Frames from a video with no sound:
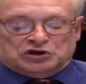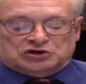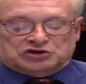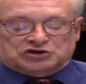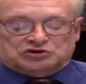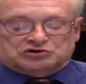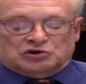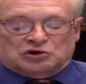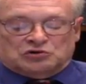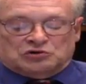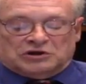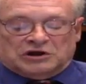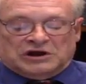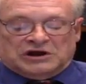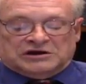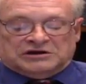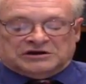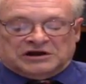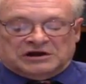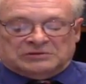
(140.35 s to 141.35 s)
stroke,
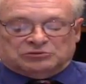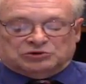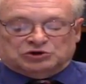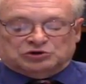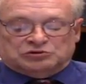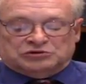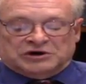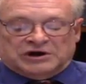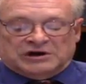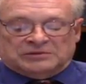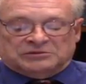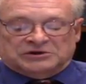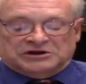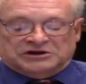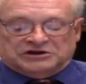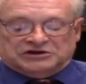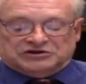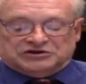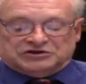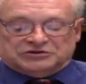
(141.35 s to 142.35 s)
and type 2
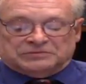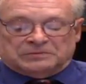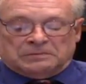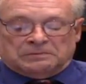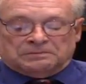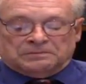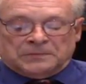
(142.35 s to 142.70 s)
diabetes.